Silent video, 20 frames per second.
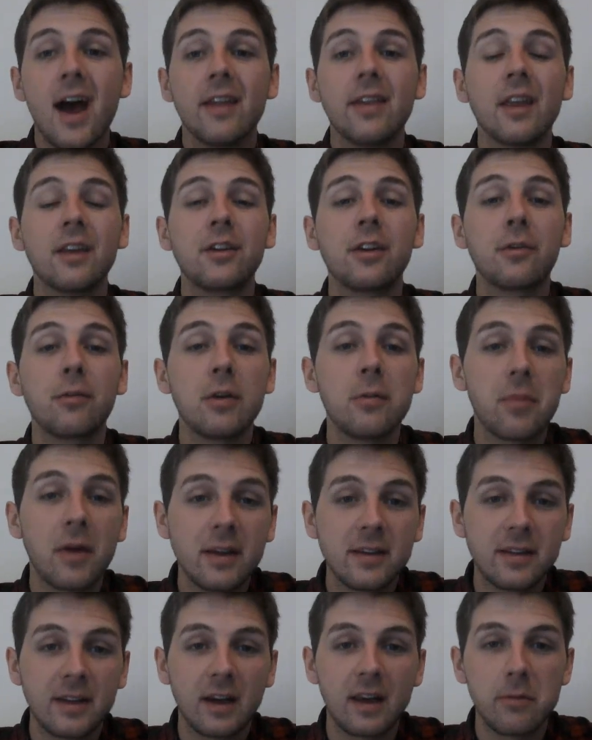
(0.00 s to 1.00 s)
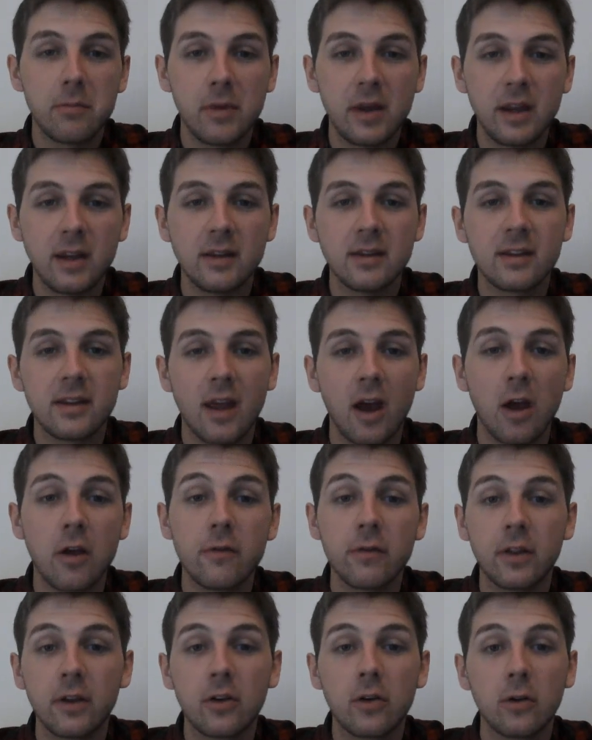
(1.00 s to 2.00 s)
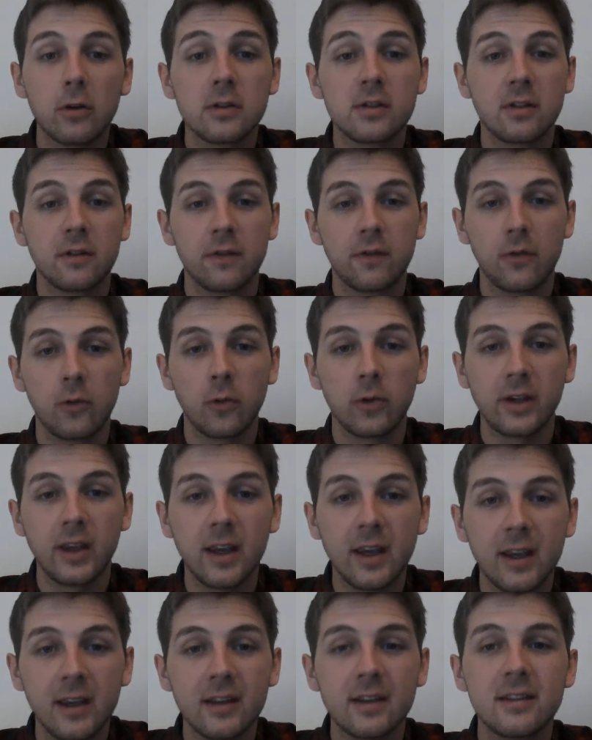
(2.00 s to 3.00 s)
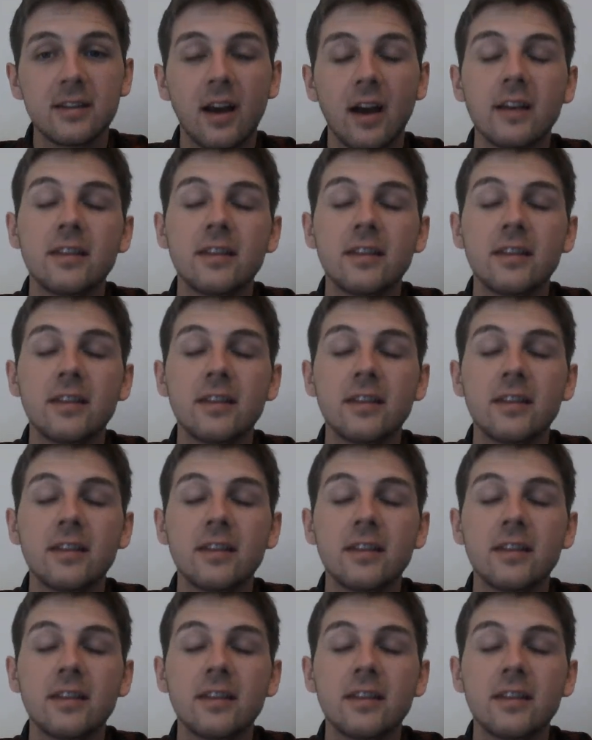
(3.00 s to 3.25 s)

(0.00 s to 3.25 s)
And that degree basically means that over the course of 4 years,